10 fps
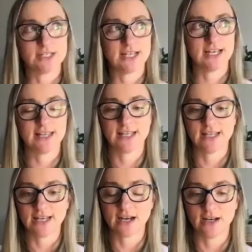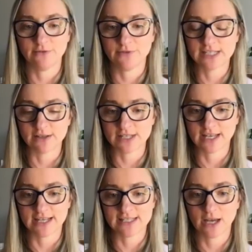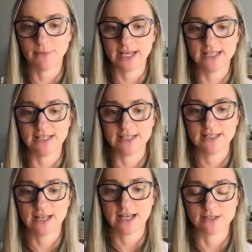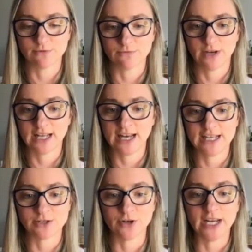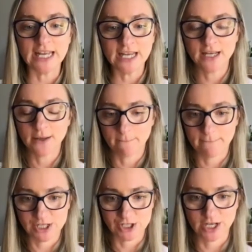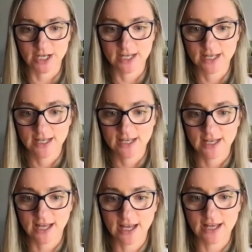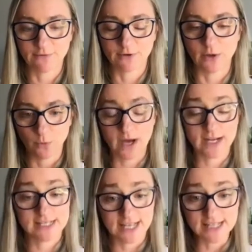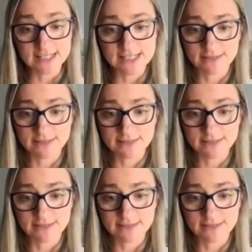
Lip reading: to hear that it kind of sounds like it's coming in as a regulatory measure in a wider sense.